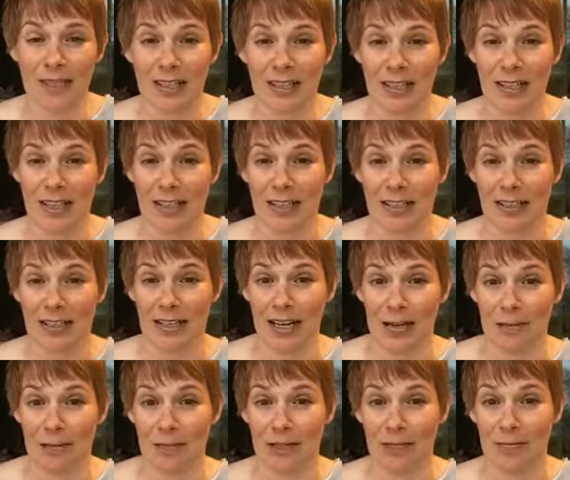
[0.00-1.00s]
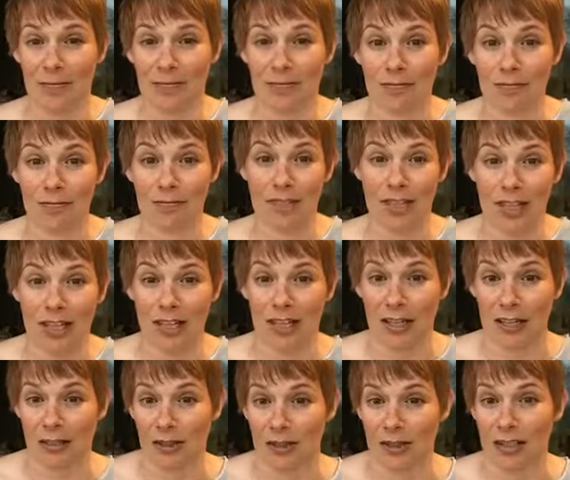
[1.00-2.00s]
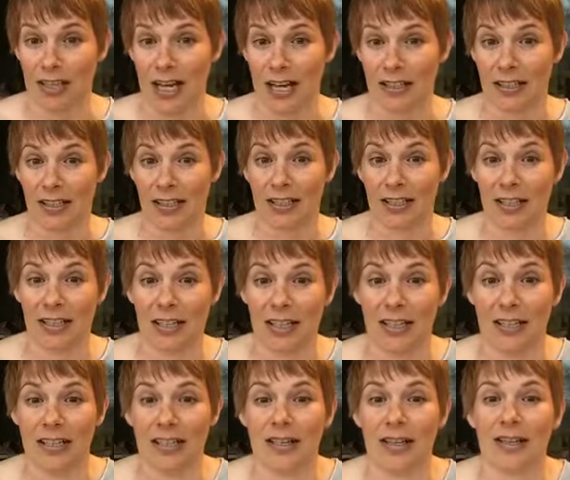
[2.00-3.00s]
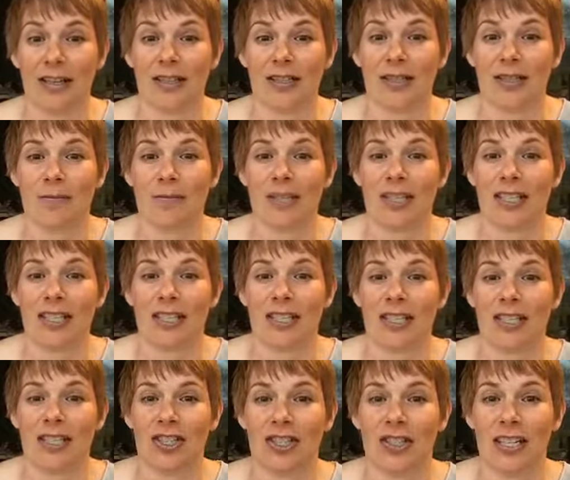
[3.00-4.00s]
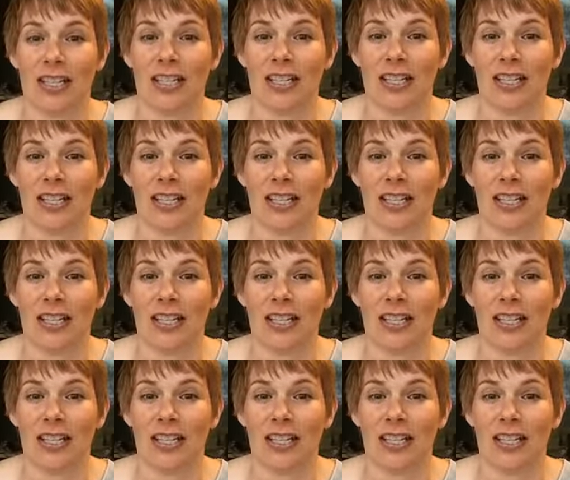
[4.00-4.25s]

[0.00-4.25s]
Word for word: and I mean, Jenna, who's on here, and oh, someone else has joined.